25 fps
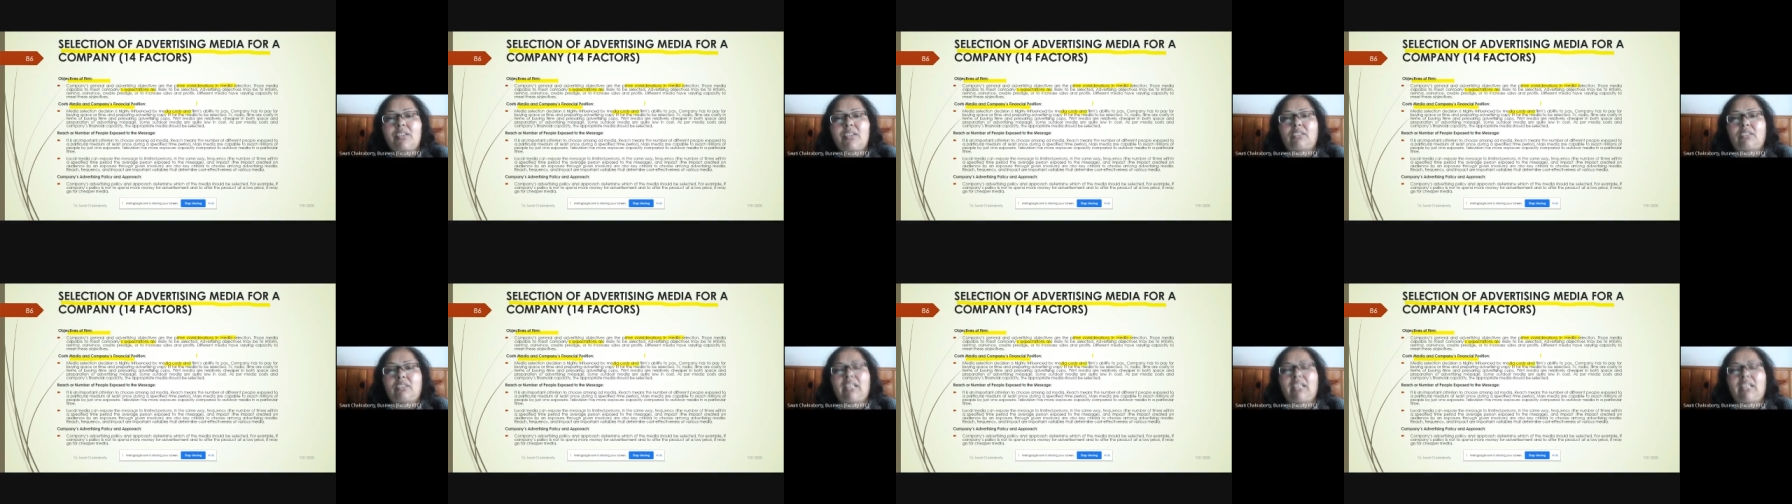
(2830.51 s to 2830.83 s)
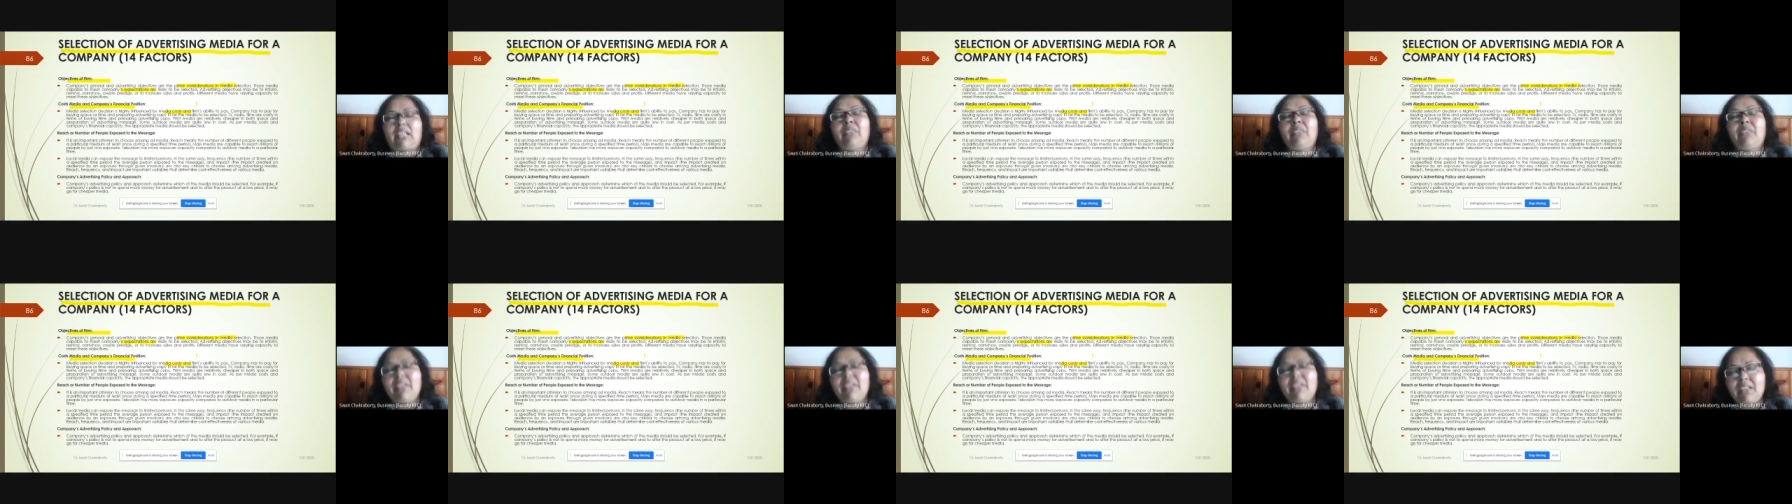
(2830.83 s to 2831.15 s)

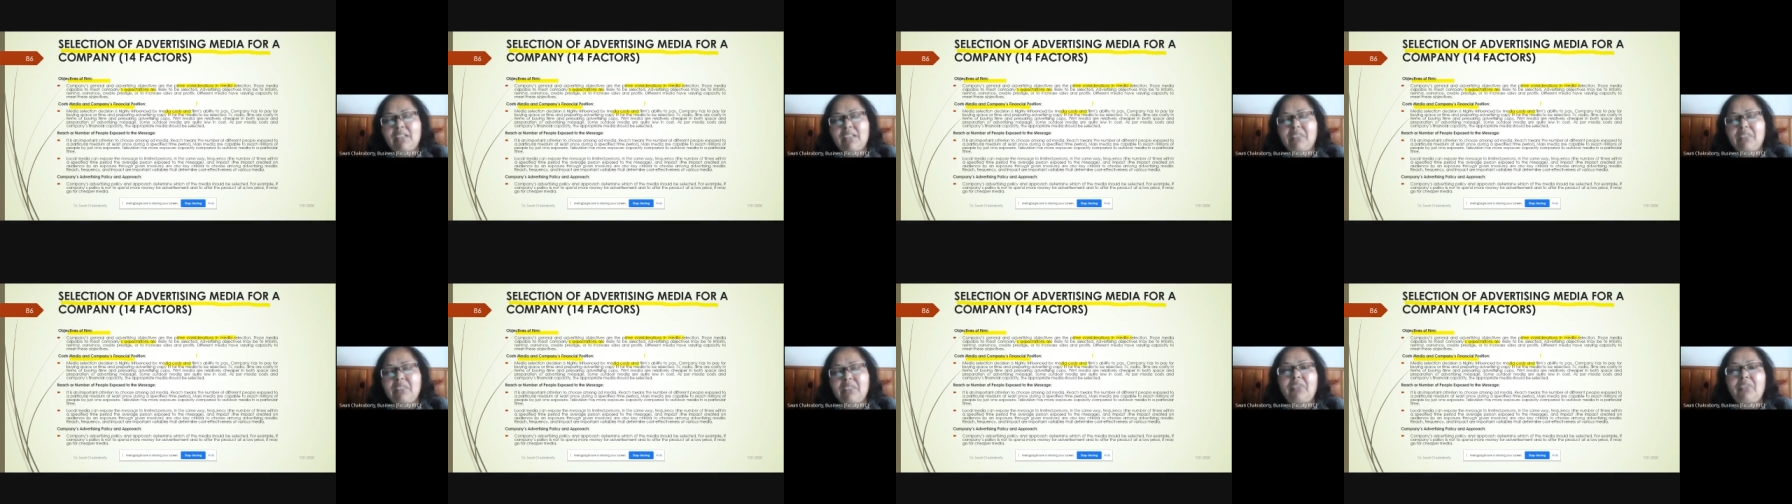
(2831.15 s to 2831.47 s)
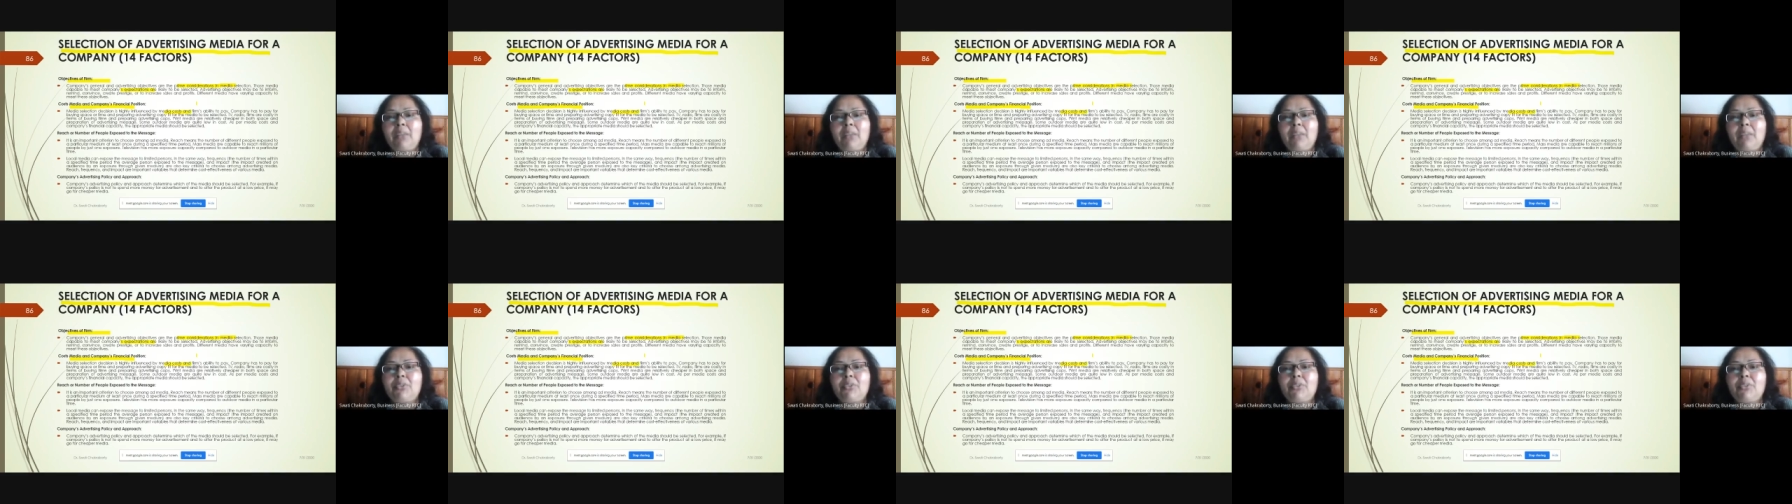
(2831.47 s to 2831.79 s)
whether the firm
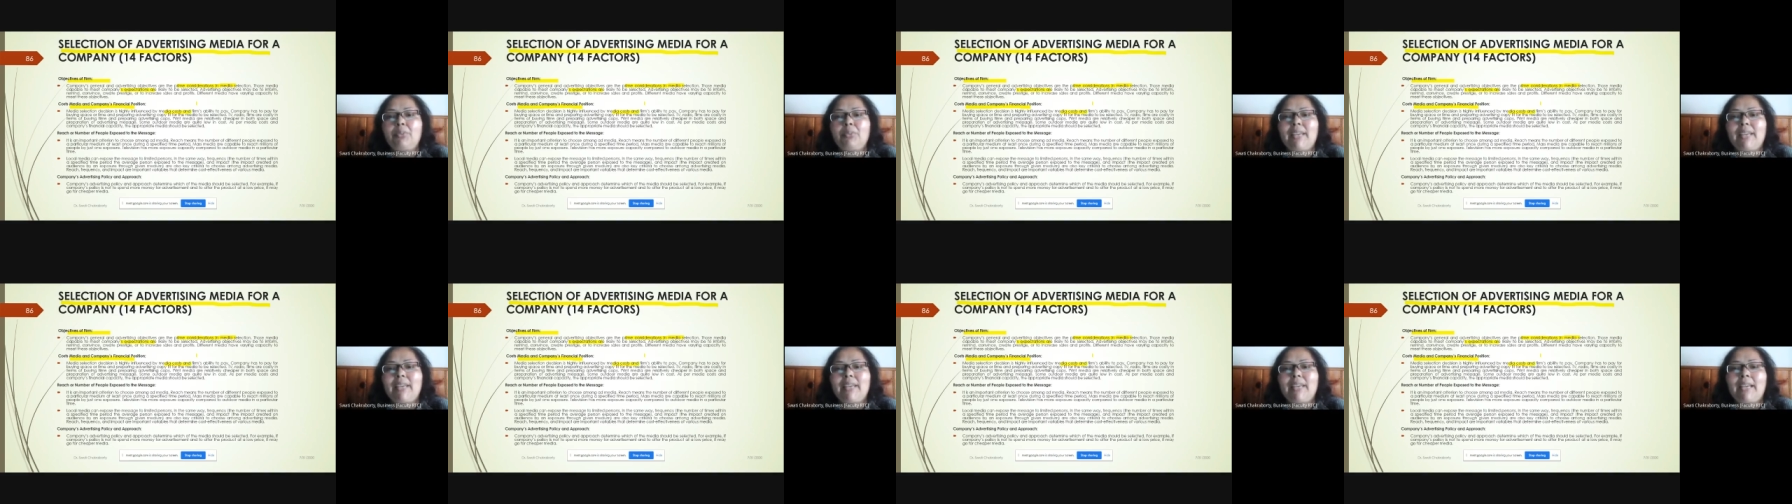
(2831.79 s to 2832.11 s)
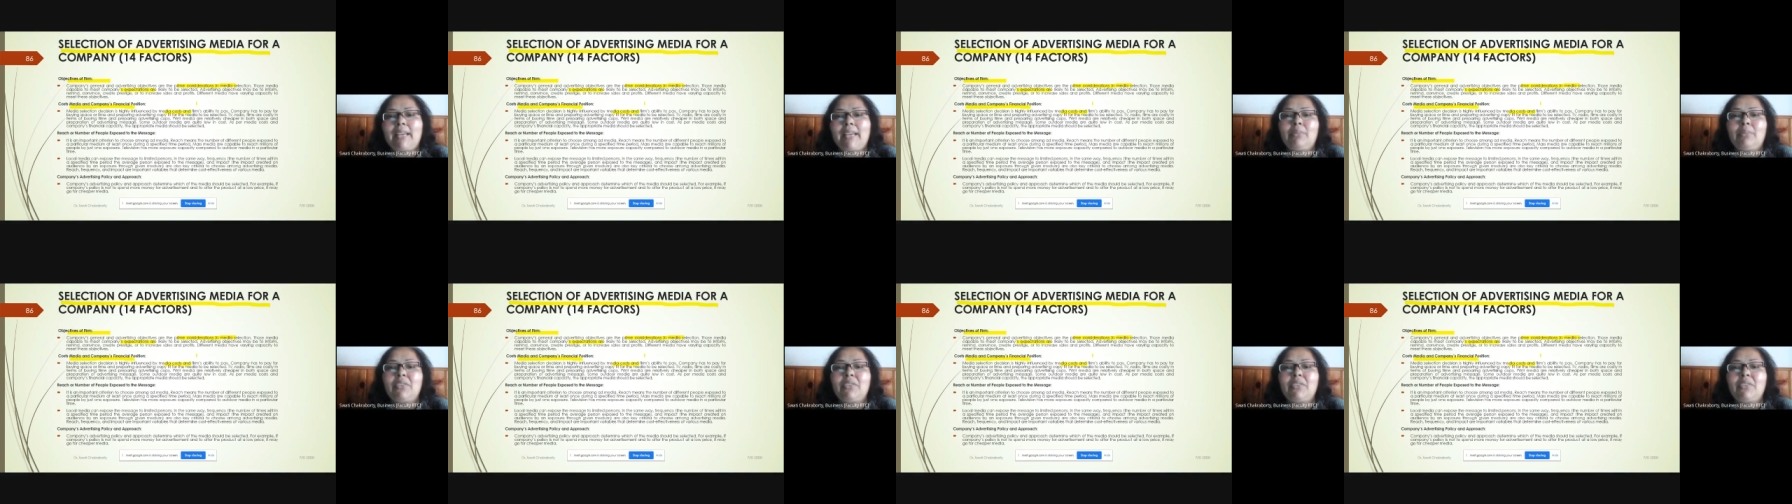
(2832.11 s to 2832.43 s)
should be able
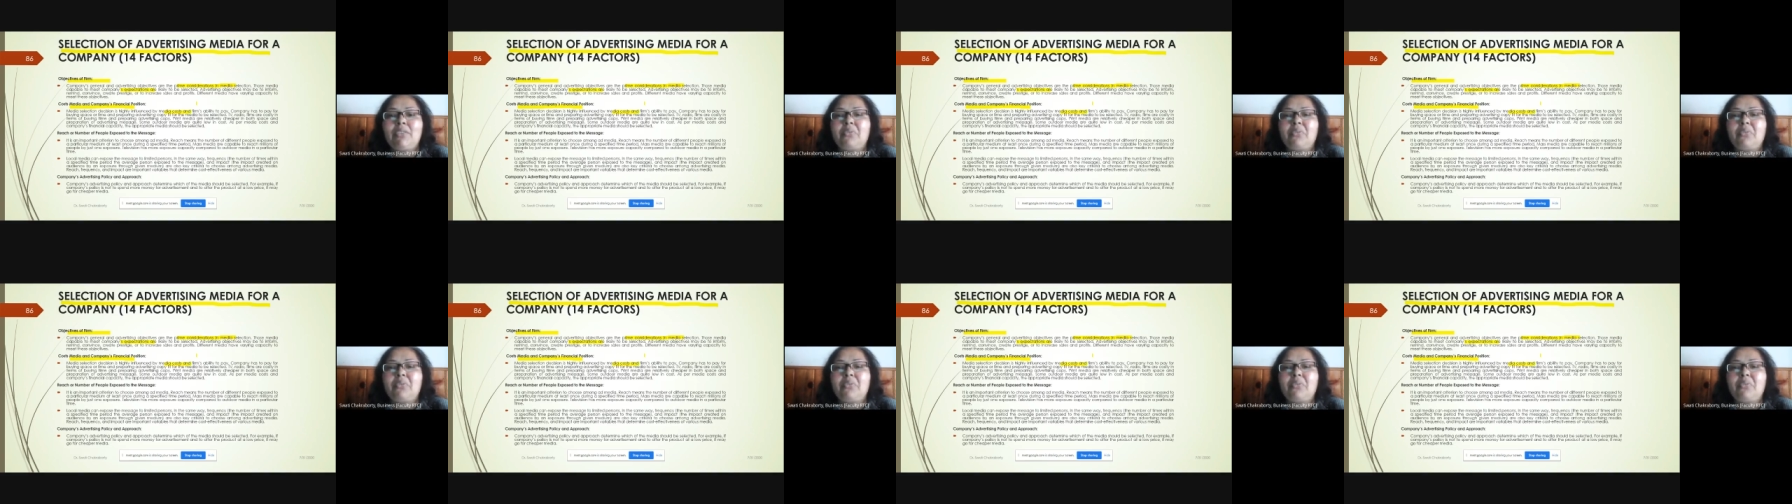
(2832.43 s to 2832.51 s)
to